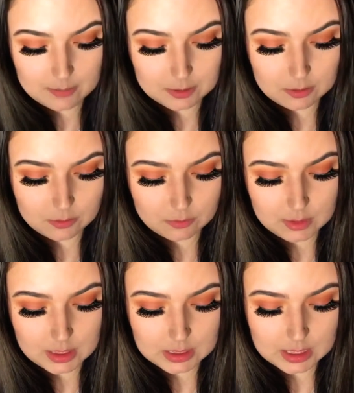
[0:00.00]
Up to
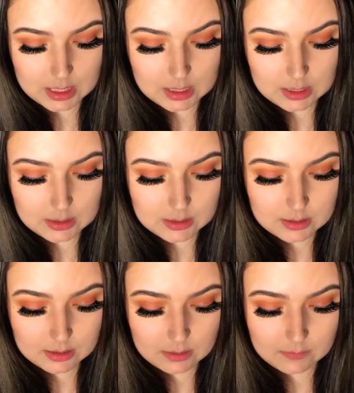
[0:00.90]
3
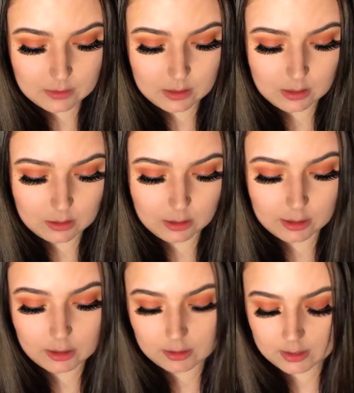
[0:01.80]
days of
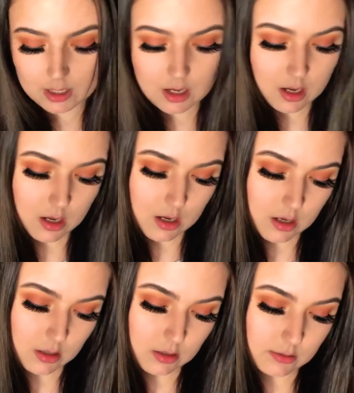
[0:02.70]
color.
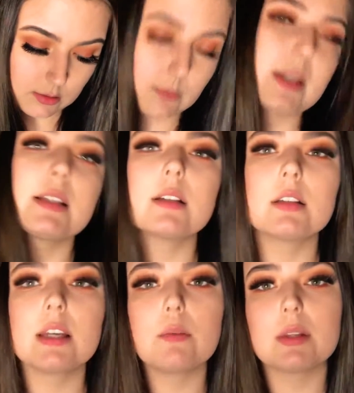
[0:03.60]
So
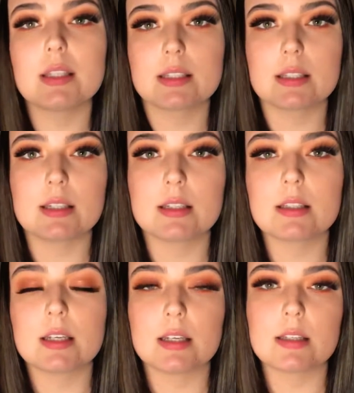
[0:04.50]
basically what this
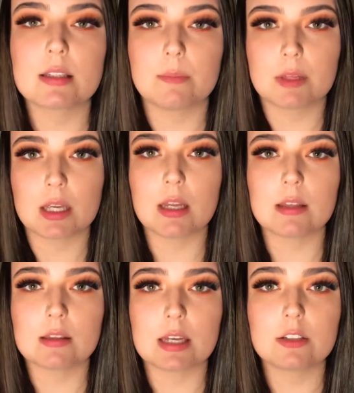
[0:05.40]
is
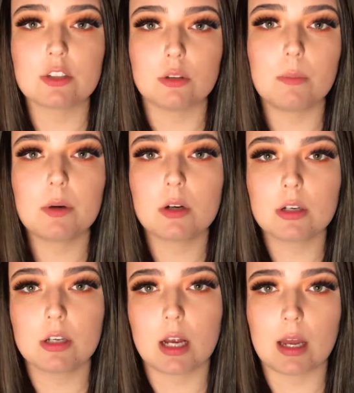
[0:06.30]
something that you'll put
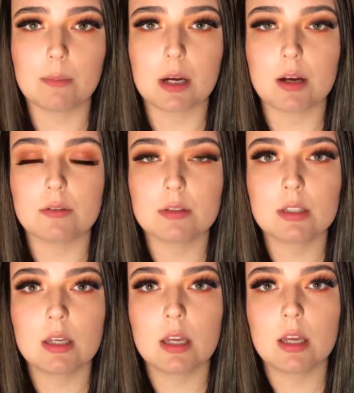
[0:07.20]
on your eyebrows,
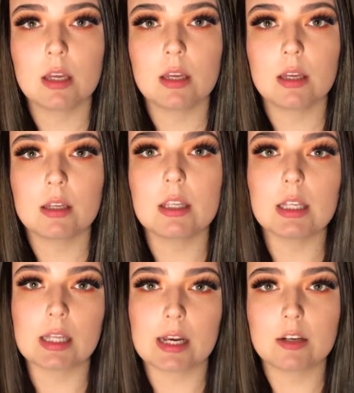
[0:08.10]

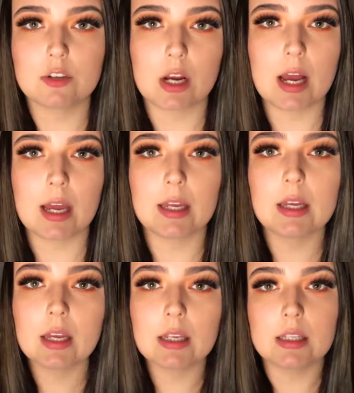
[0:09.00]
you let it dry,
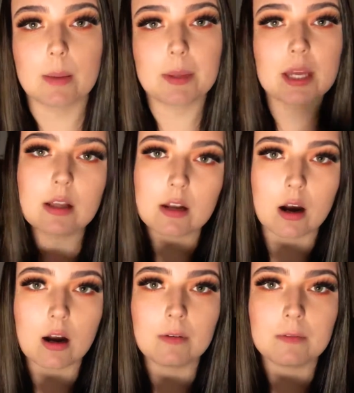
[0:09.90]
you peel it
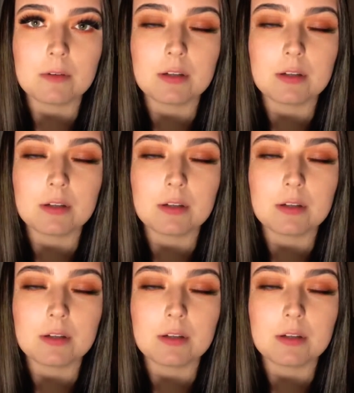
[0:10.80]
off,